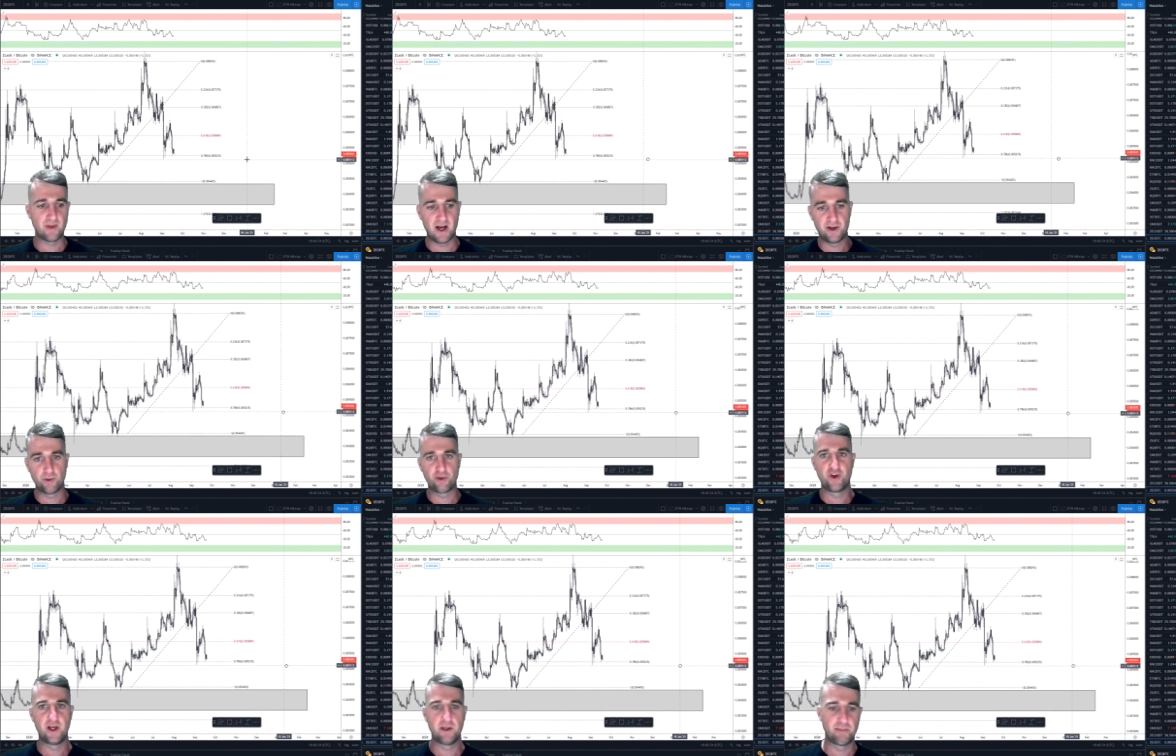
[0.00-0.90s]
I don't
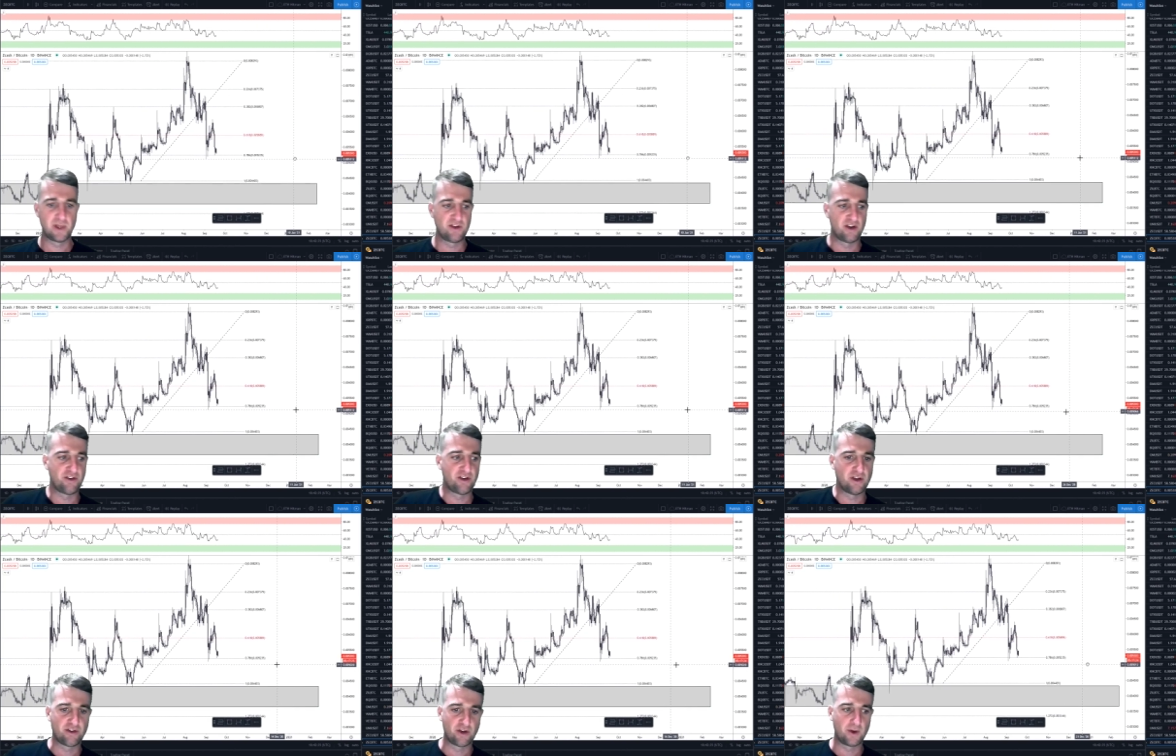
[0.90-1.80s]
trade in B T
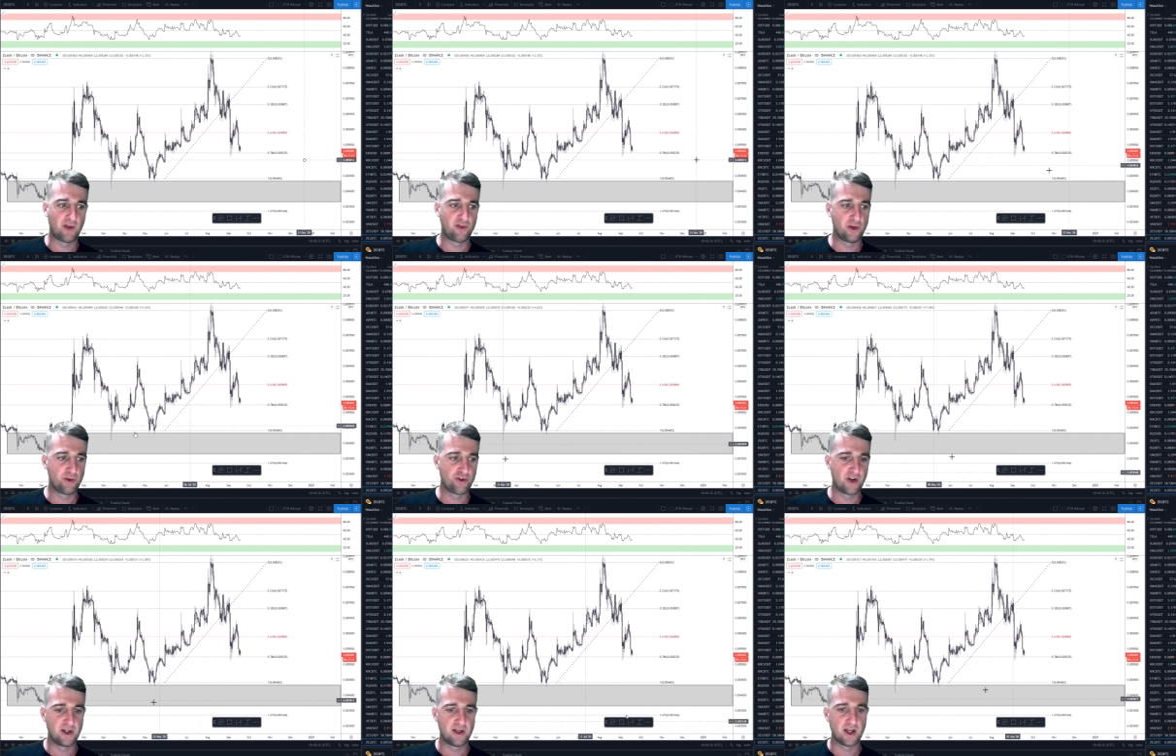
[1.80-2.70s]
C, so if you
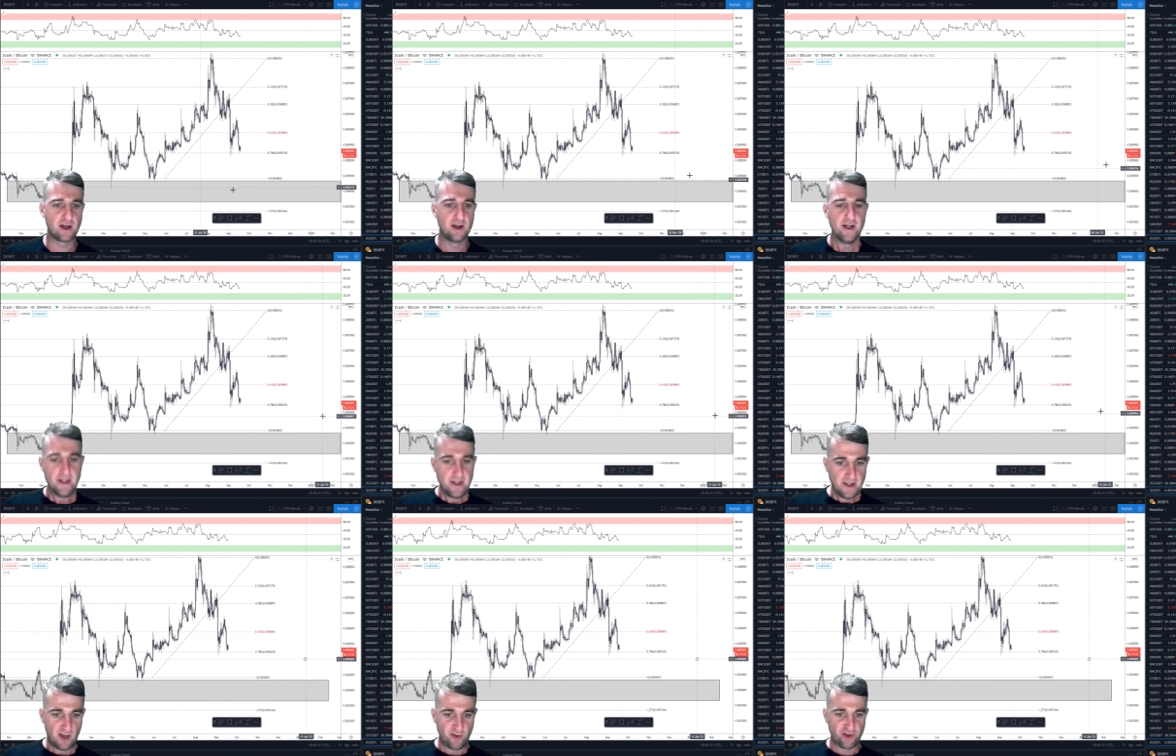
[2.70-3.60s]
trade in,
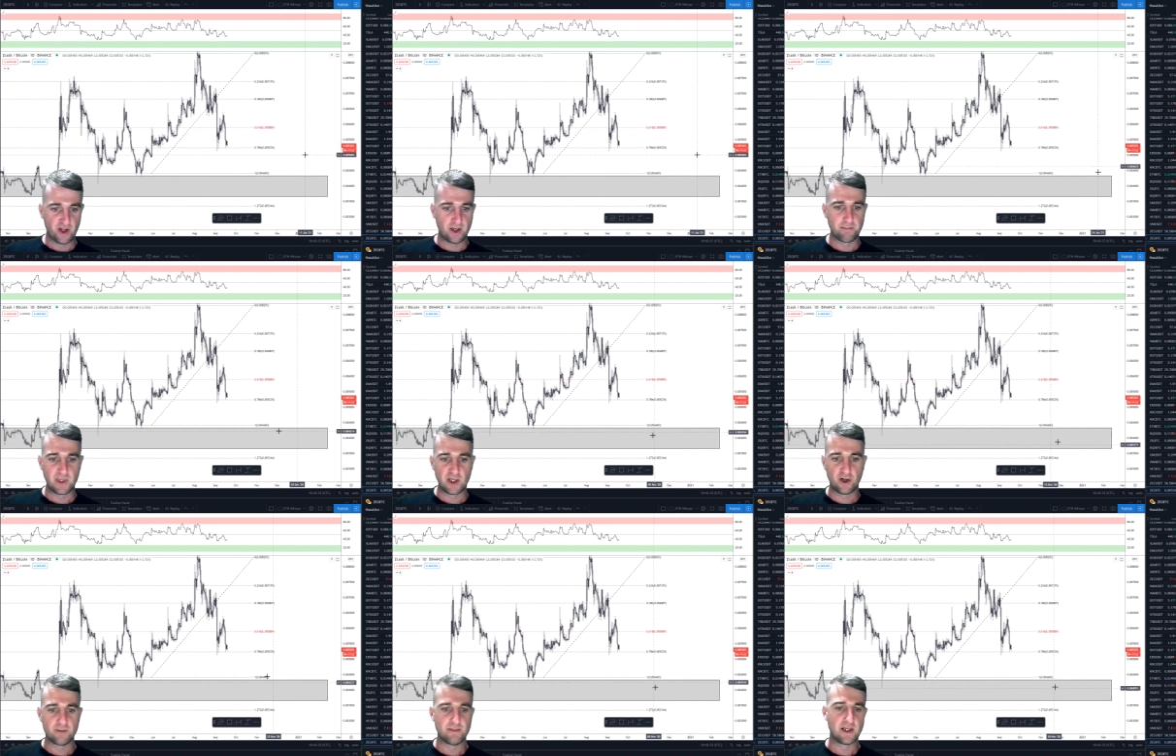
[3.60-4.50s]
if you trade in
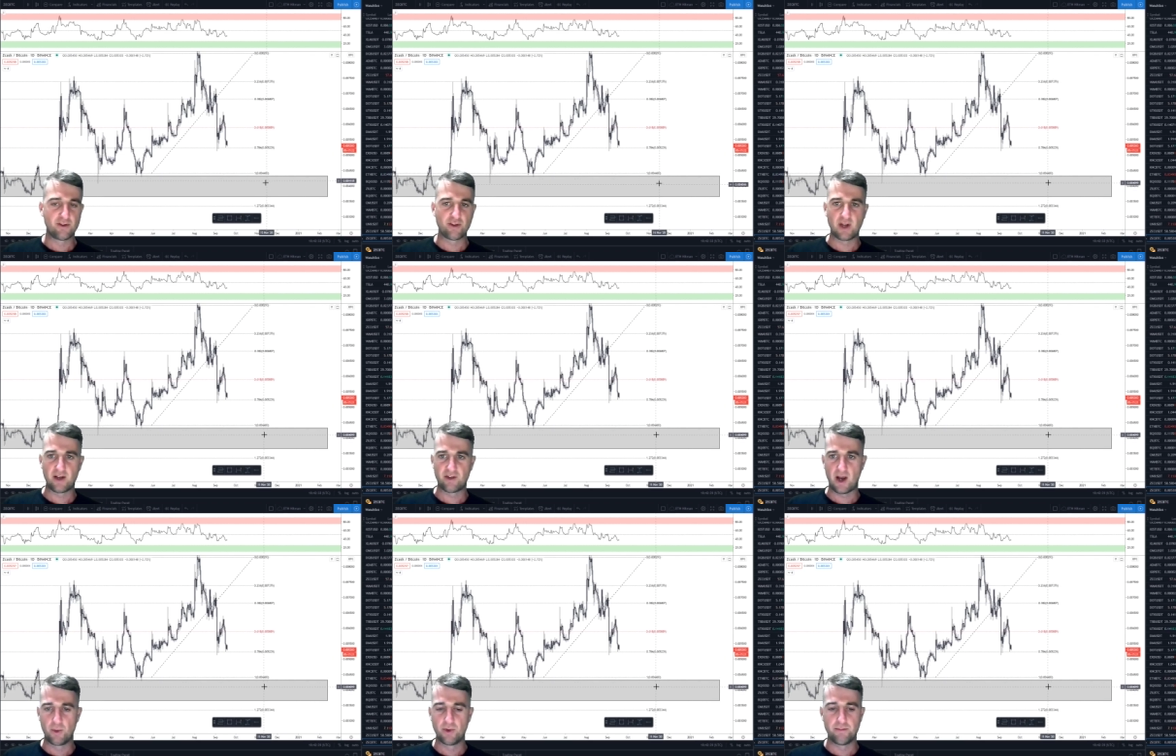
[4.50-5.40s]
Bitcoin, then just I'd,
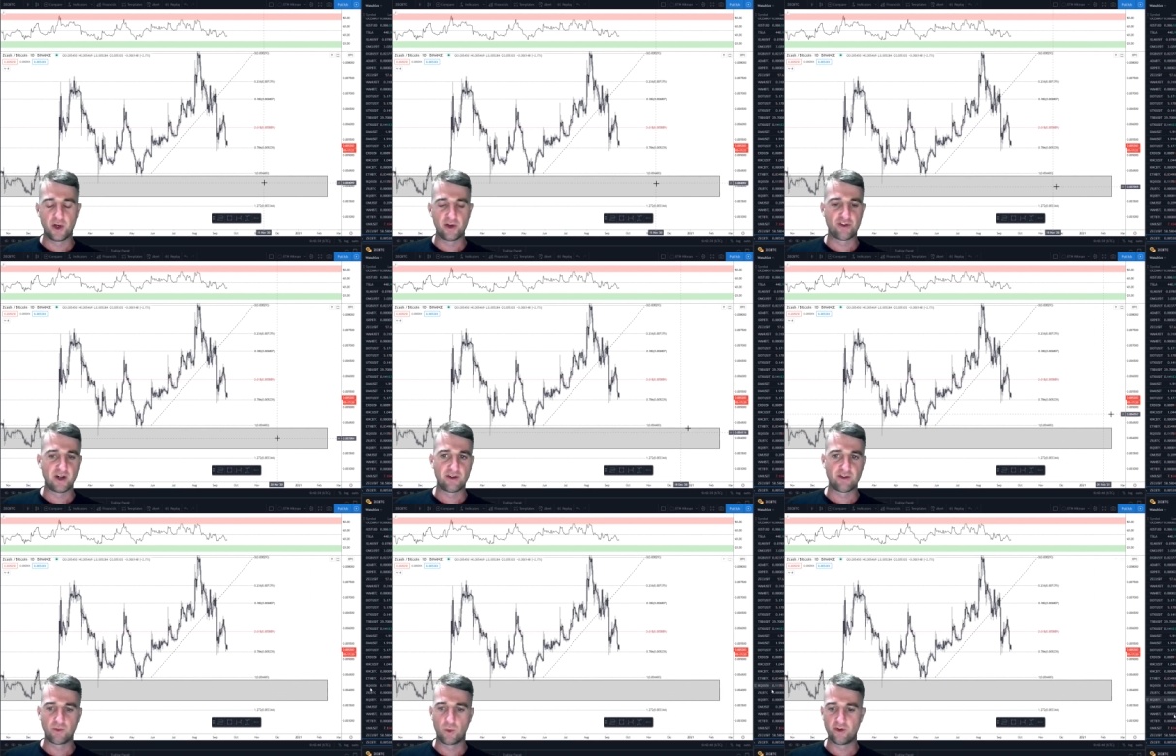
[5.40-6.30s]
I would monitor
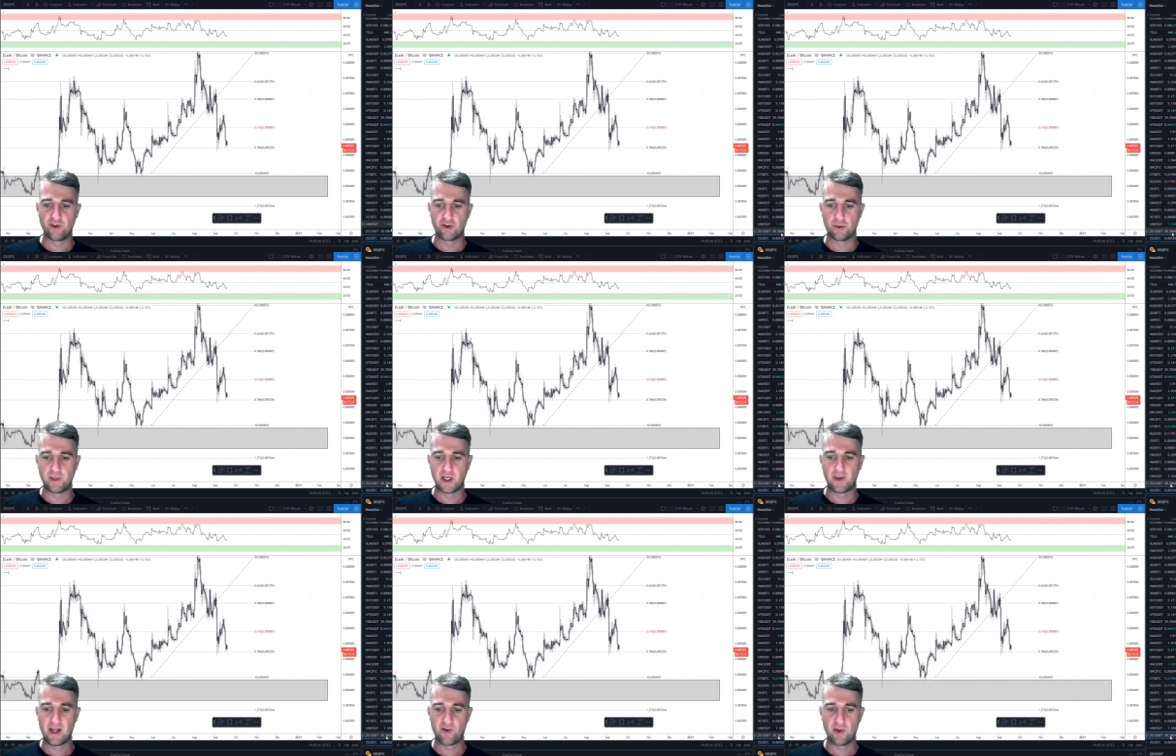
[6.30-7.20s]
and watch it come down
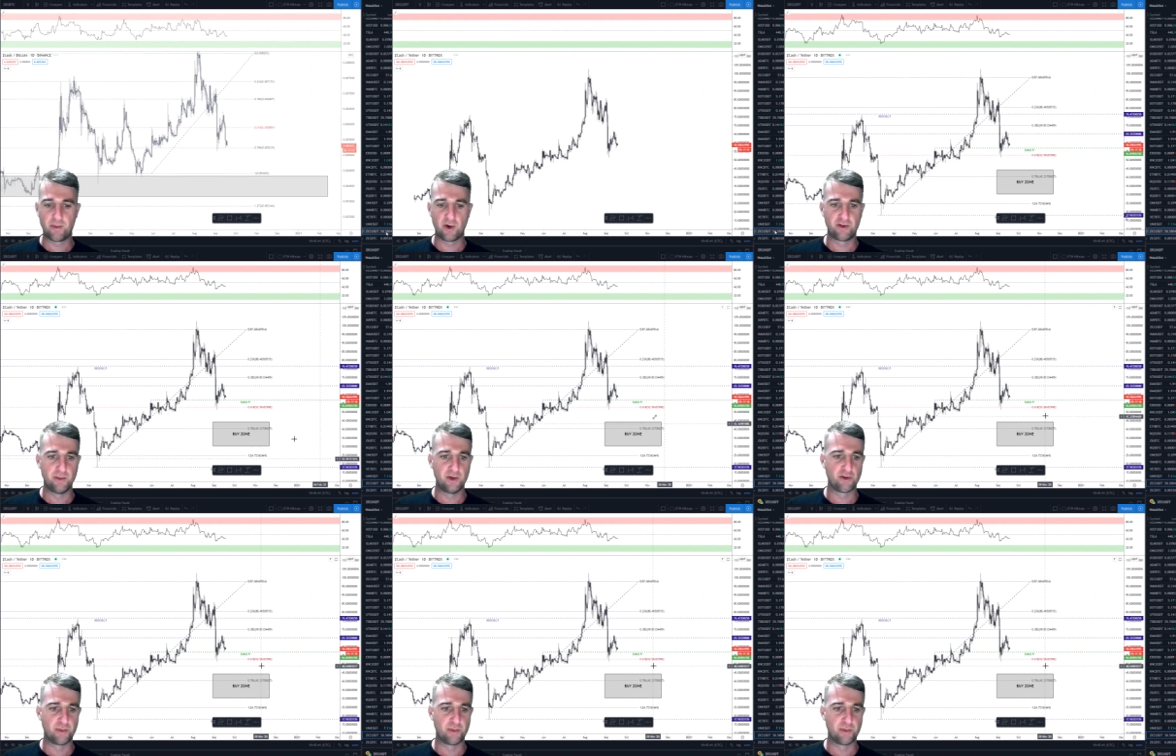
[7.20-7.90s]
if it possibly does.